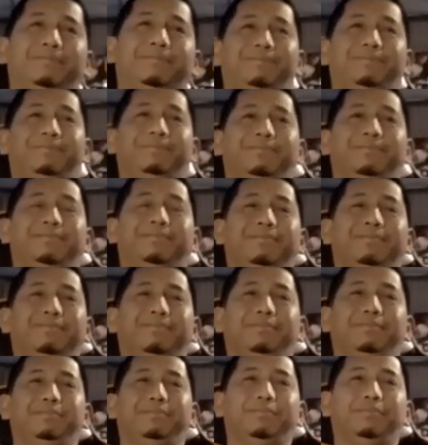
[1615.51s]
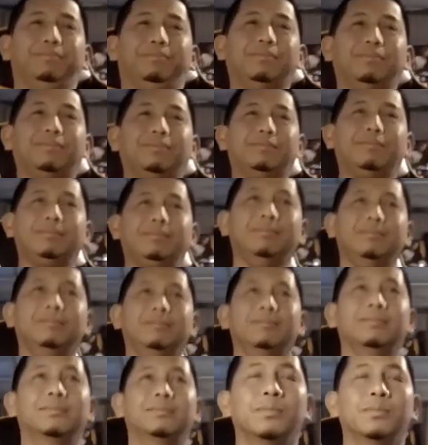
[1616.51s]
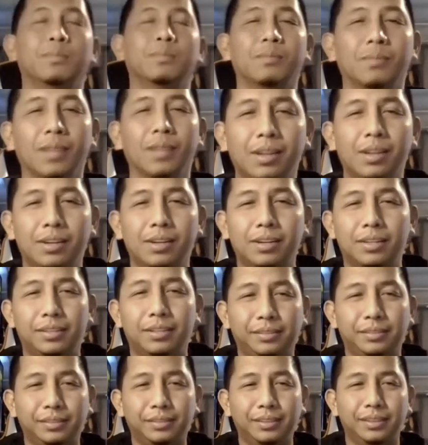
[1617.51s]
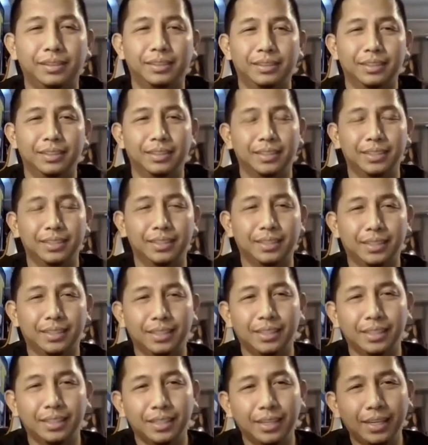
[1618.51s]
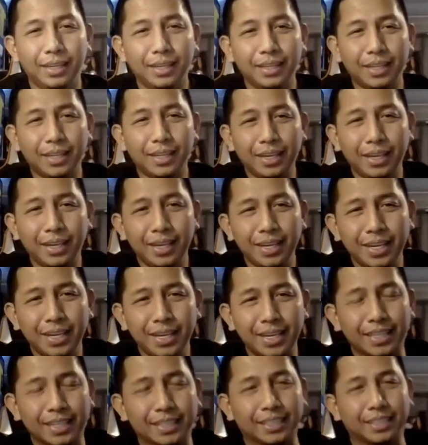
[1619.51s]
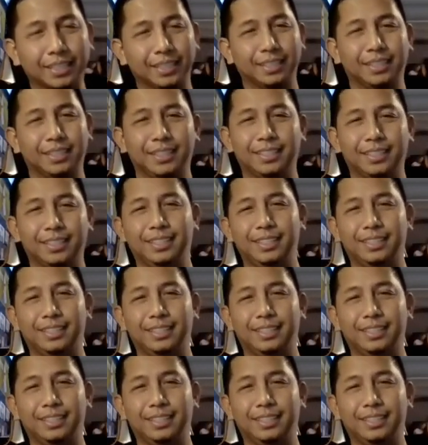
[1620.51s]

(not speaking)